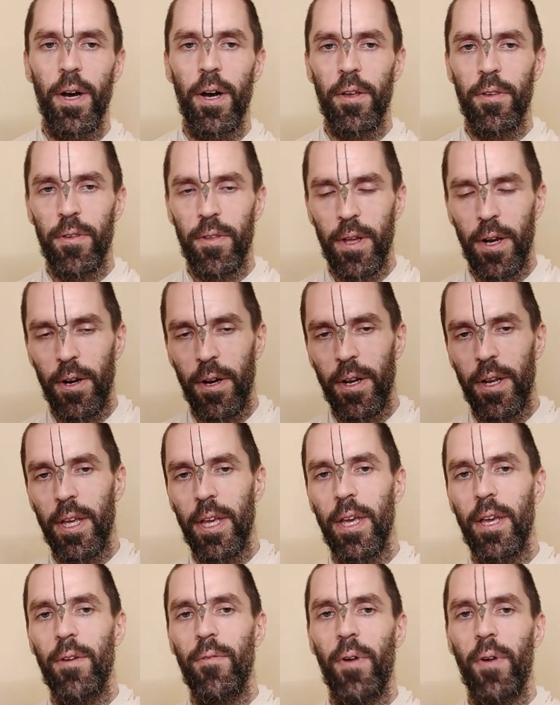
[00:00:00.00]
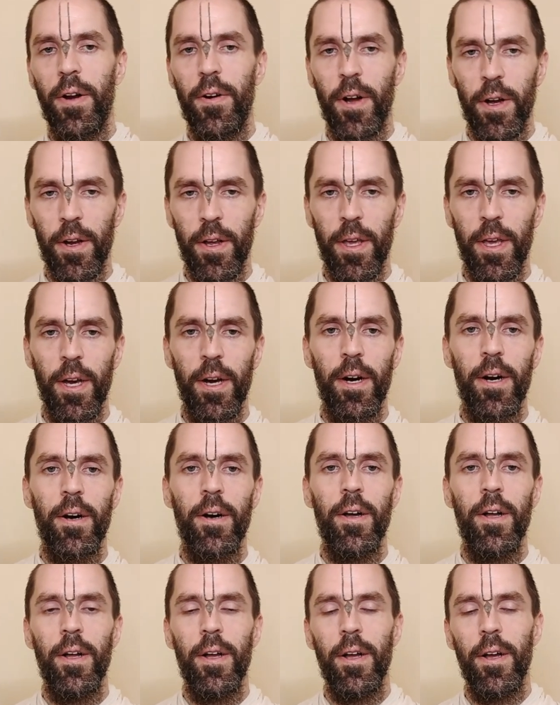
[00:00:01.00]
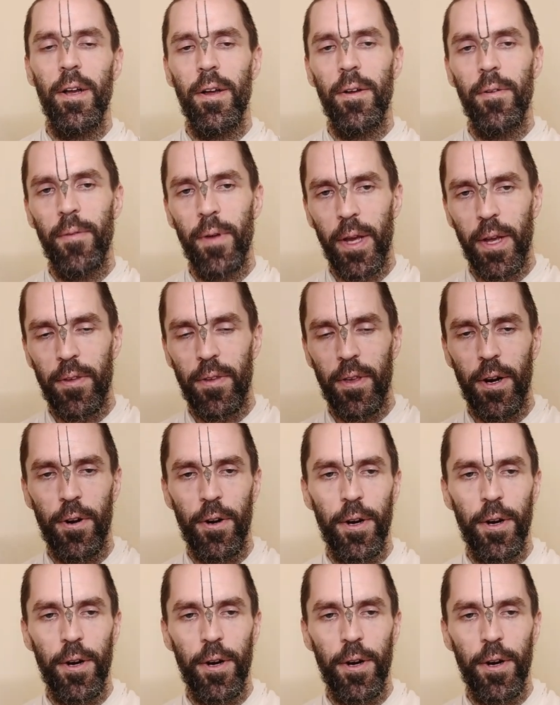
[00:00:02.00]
austerity, vairagya, etc.